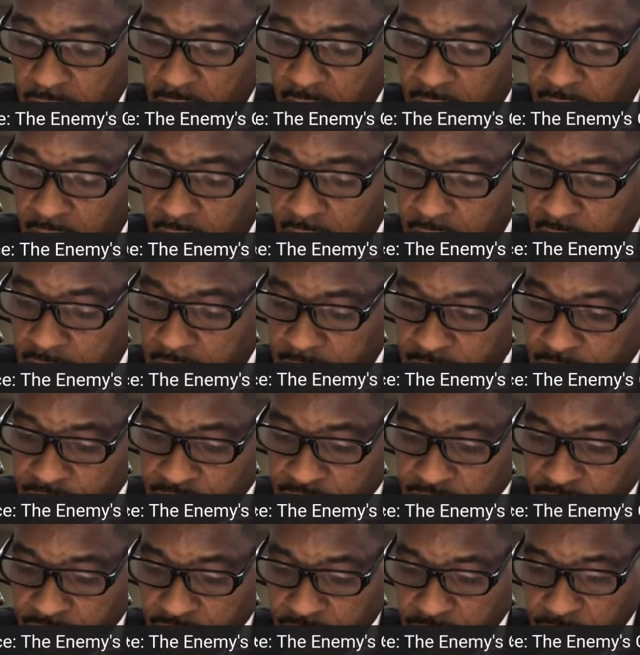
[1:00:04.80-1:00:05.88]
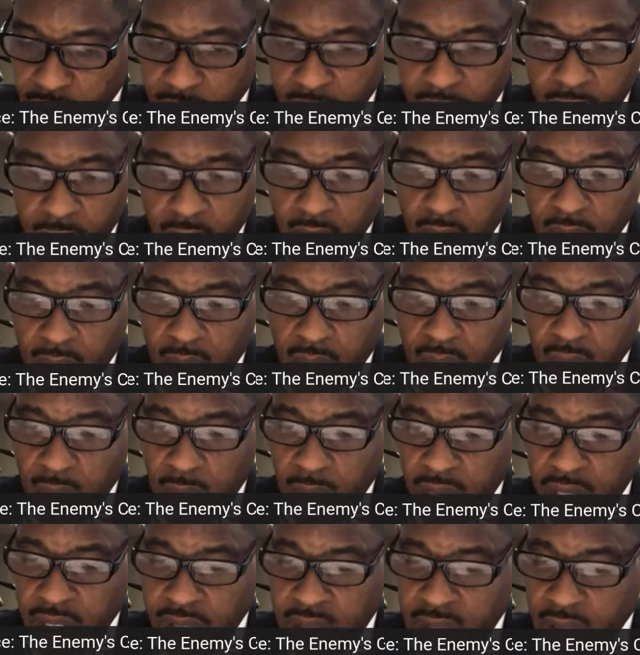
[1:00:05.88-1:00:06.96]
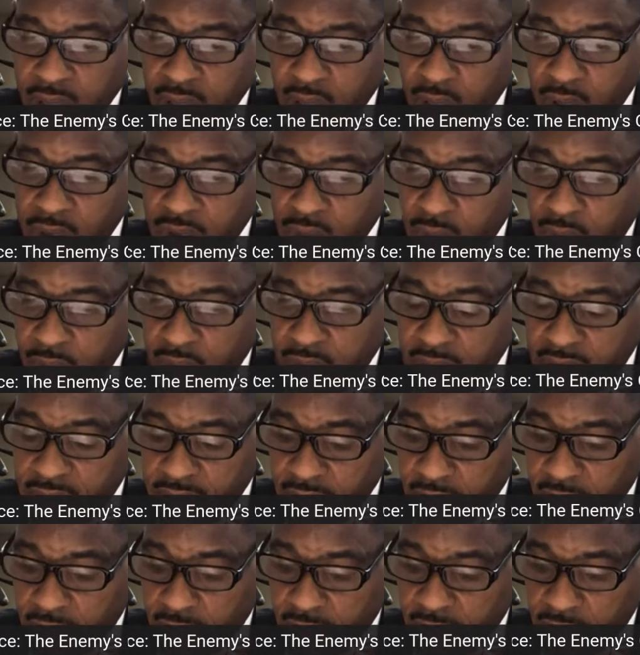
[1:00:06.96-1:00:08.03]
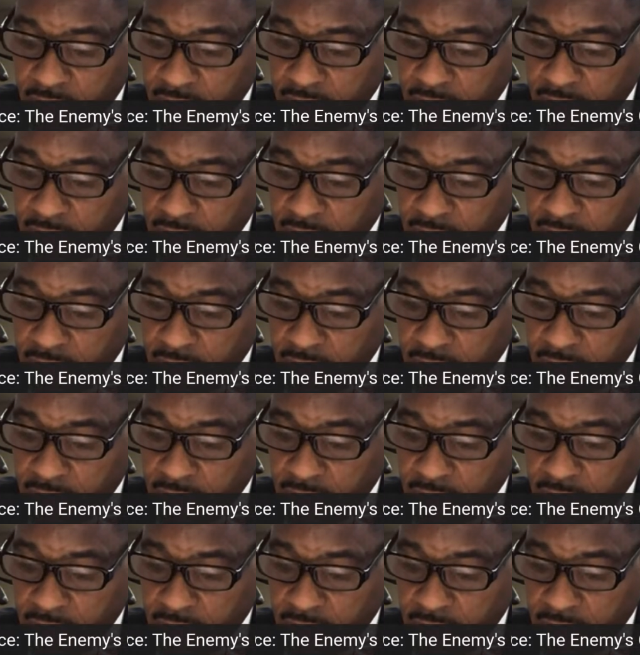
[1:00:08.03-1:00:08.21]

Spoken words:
The minister goes on to say,